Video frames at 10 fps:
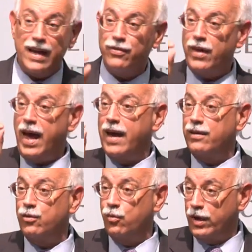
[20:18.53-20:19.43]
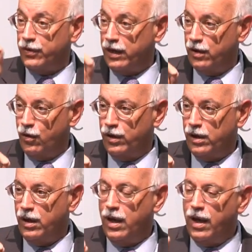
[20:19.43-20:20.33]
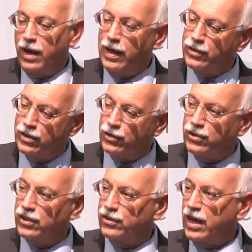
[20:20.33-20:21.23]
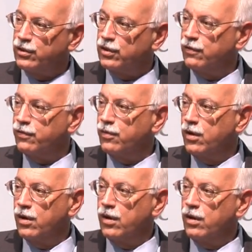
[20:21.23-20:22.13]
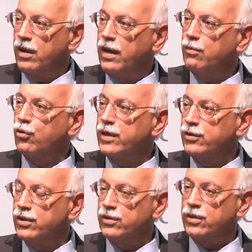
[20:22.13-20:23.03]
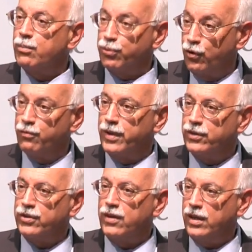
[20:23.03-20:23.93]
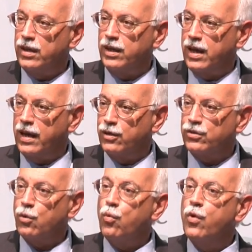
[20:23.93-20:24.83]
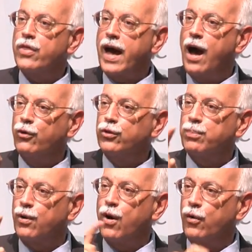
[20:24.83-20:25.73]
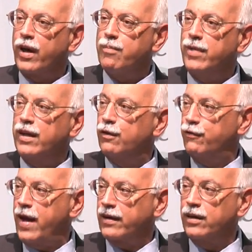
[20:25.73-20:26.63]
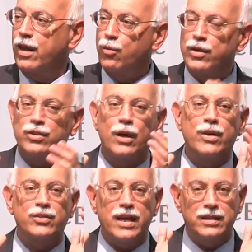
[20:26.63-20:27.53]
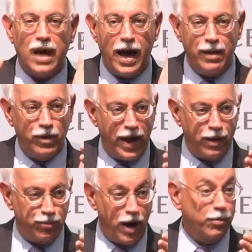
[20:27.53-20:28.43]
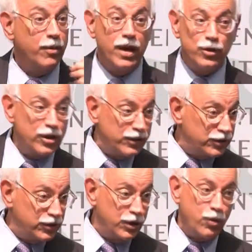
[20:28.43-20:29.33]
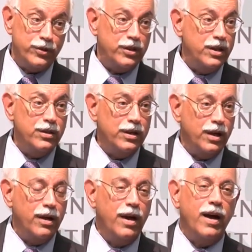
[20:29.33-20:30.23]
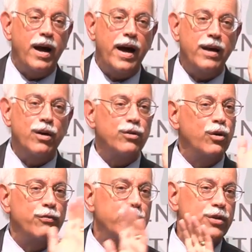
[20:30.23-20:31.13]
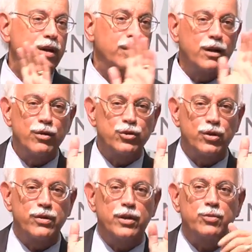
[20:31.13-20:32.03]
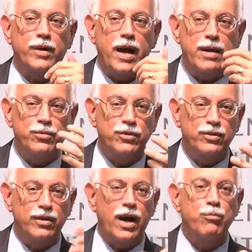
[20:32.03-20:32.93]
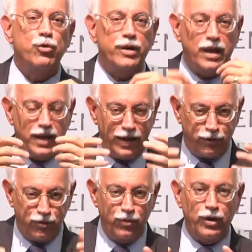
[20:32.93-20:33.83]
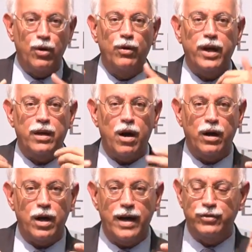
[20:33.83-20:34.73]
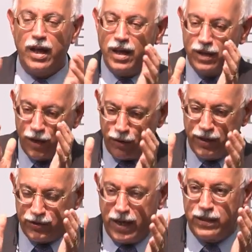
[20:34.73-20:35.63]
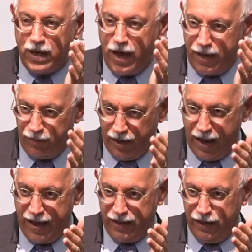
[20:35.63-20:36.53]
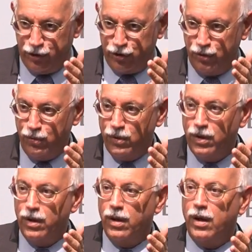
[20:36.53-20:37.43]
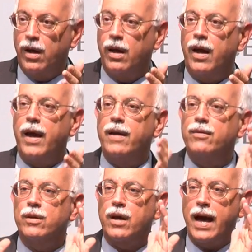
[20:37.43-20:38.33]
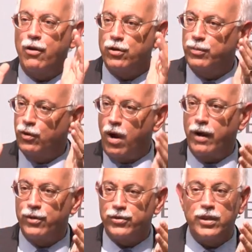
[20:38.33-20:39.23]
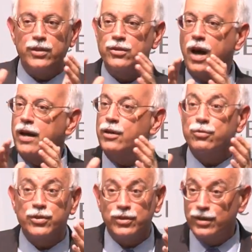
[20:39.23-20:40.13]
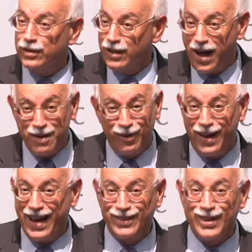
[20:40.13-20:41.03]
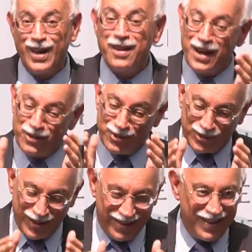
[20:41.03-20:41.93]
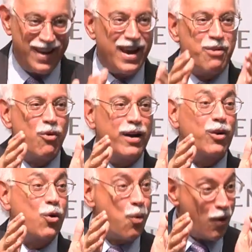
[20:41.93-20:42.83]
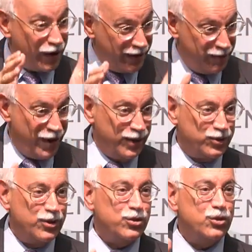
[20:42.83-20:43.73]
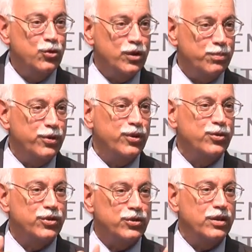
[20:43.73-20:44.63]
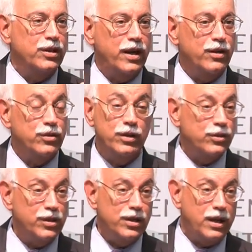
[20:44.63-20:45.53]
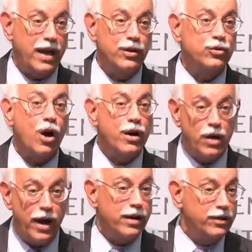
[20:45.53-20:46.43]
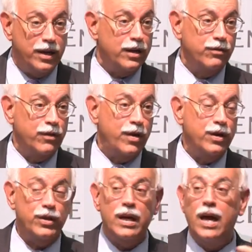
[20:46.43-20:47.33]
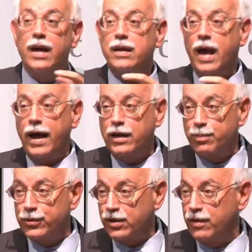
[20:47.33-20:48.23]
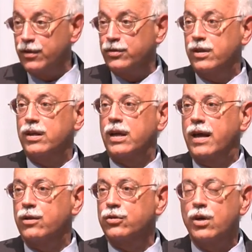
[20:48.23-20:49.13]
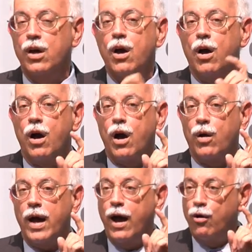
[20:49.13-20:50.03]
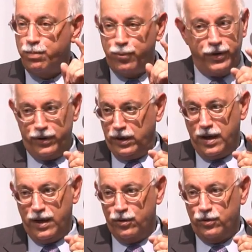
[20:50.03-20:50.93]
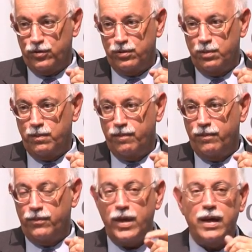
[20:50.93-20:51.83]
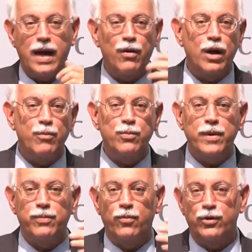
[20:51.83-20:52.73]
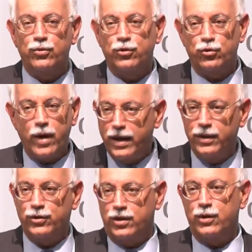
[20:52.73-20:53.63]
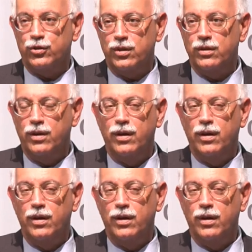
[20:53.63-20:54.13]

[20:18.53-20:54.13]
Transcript: And then what they noted is there's successive increases, improvements in the indicators without the program being in effect. In other words, there is a time lag problem, just as there was in India. I don't know if there's any literature on this, but I'm, I'm looking at through the old aid archives, there is a time lag issue and the counter bureaucracy is not interested in time lags. They're interested in what quarterly basis you can produce as indicators. And these indicators are not indicative of anything. 90% of these indicators are output indicators. They count how many people went to a training session.